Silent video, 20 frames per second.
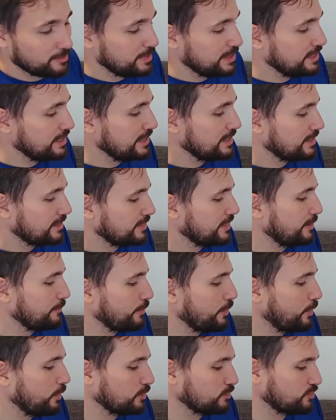be, they
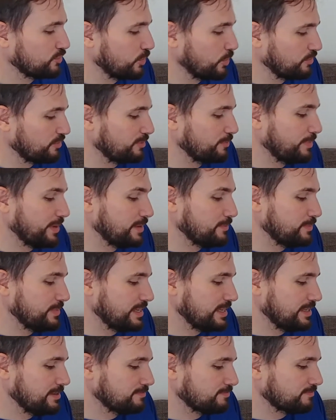were all chosen by
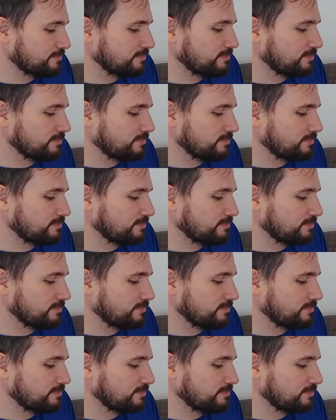me. And